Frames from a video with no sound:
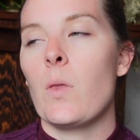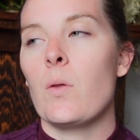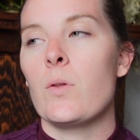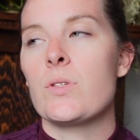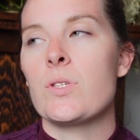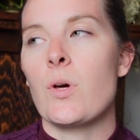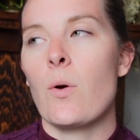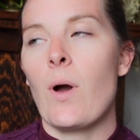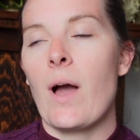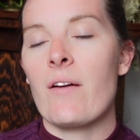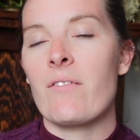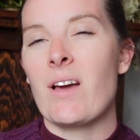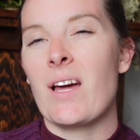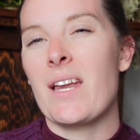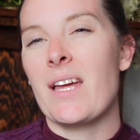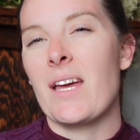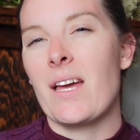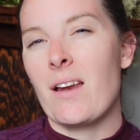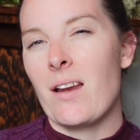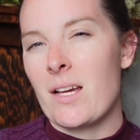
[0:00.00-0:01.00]
So I've got to
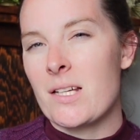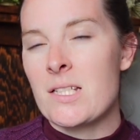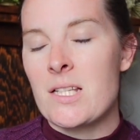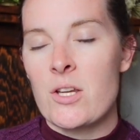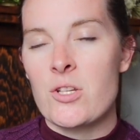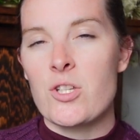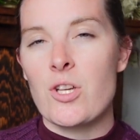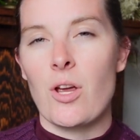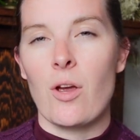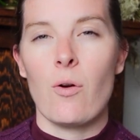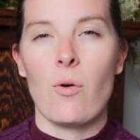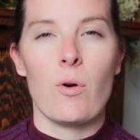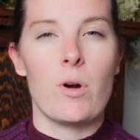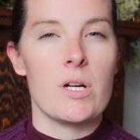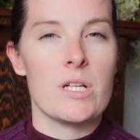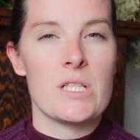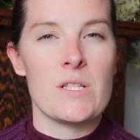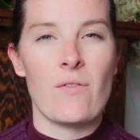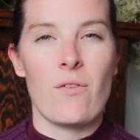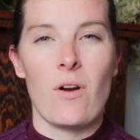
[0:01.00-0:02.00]
get extension
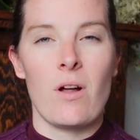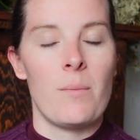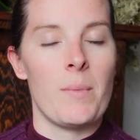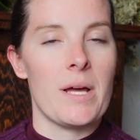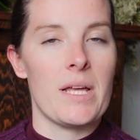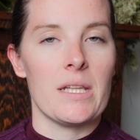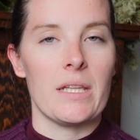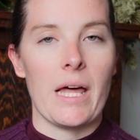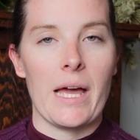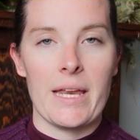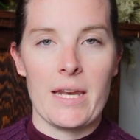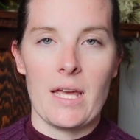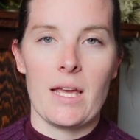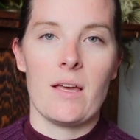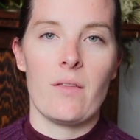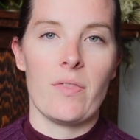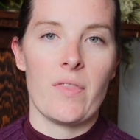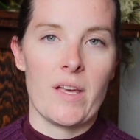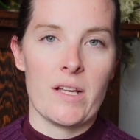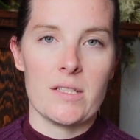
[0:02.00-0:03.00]
cords for all my lighting
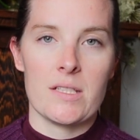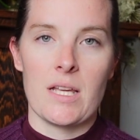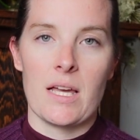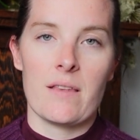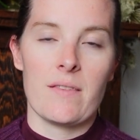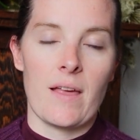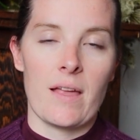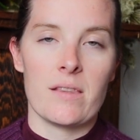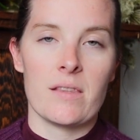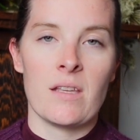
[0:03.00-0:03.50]
and things like that